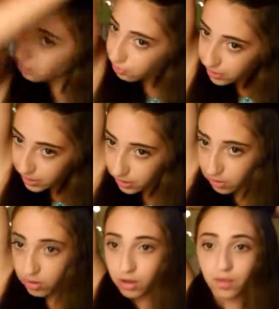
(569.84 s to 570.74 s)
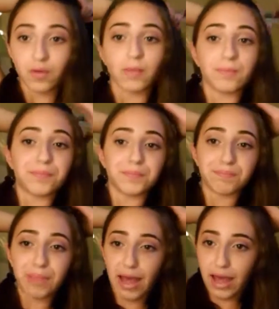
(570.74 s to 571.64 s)
pulling it all the way
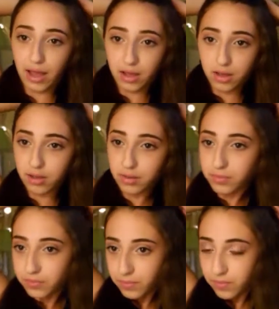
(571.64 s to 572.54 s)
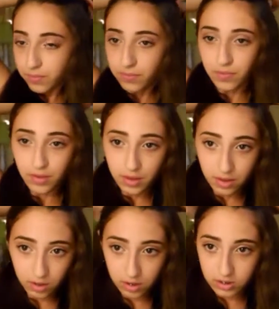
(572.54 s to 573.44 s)
back
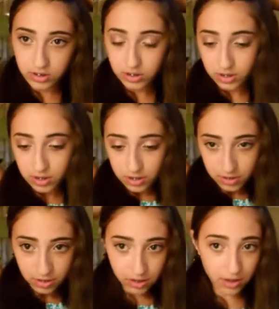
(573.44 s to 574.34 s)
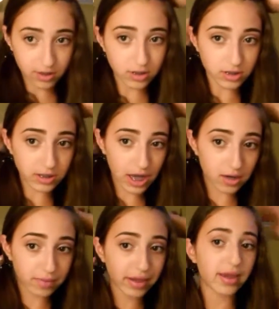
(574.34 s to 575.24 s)
and onto the other
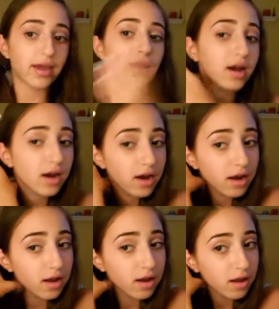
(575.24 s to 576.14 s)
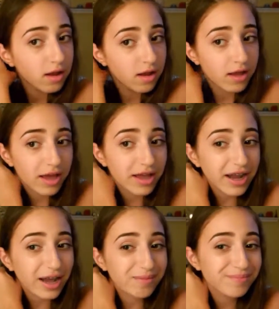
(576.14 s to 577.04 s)
side of my hair,
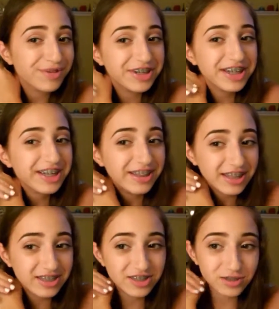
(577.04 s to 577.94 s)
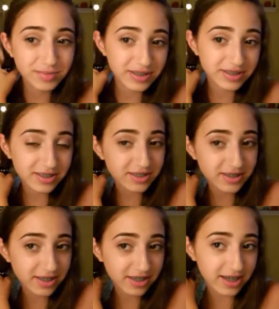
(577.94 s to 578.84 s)
and I'm putting these 2 pieces
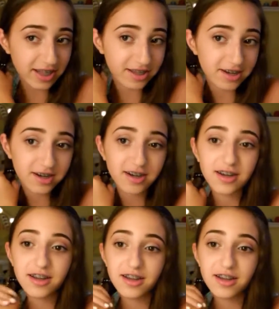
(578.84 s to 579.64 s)
together.